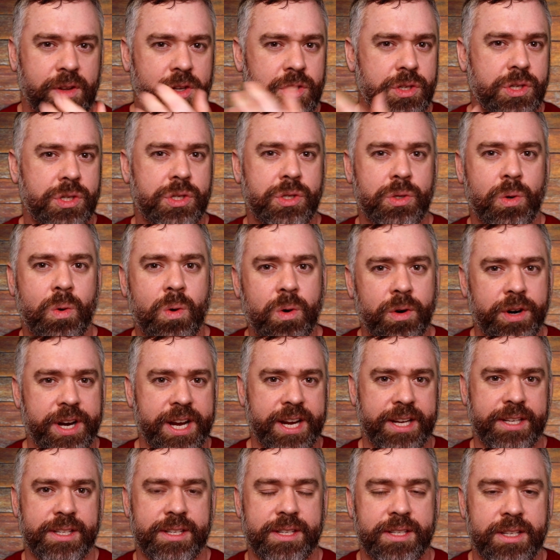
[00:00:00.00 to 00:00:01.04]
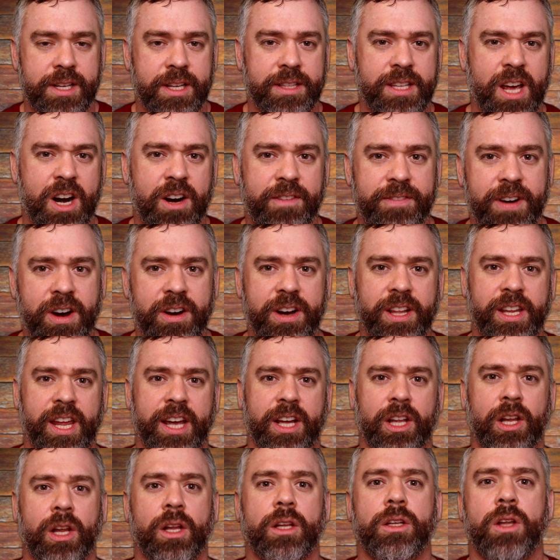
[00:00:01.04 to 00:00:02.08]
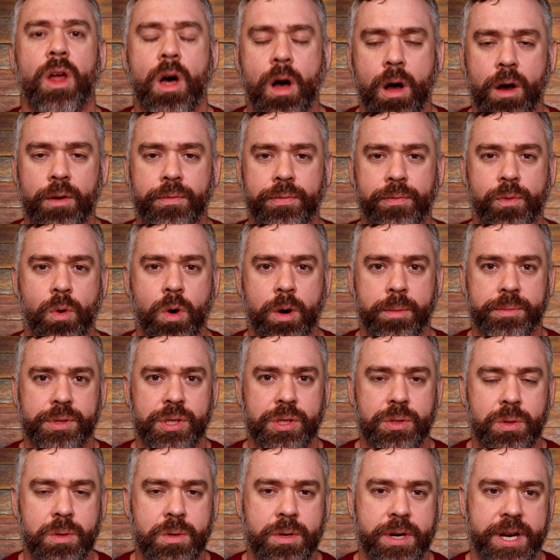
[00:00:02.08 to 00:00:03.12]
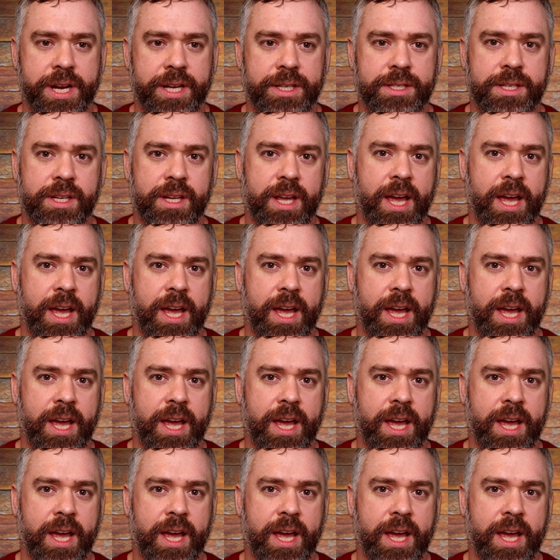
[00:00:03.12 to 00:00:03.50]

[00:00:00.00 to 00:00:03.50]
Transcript: stories that are very like long form stories.